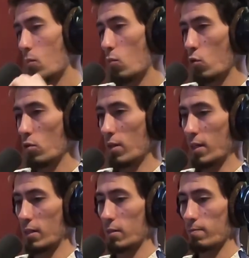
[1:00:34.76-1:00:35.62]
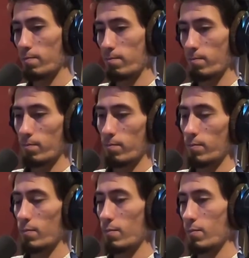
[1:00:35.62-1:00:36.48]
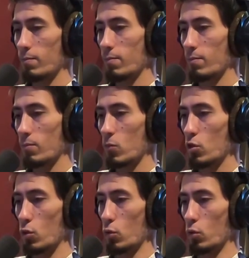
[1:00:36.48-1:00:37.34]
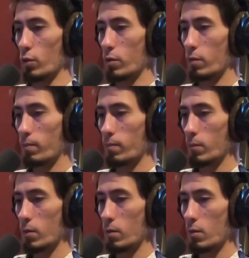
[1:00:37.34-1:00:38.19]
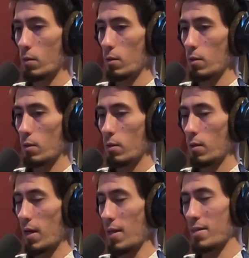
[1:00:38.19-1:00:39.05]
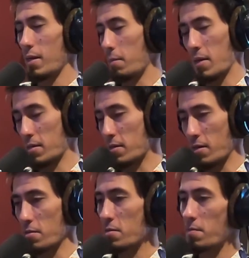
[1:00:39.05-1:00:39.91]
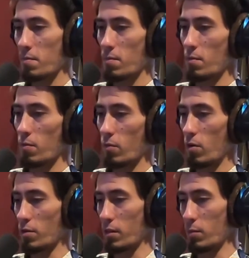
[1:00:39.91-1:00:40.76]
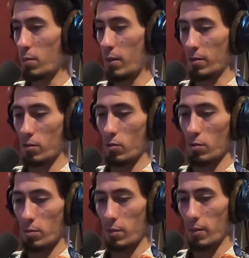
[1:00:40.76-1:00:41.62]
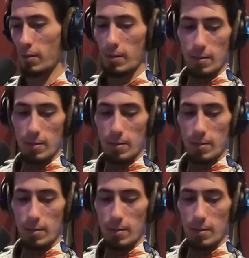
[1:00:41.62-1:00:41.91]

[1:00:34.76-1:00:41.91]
more like tools. That didn't make sense. All sample packs are tools, but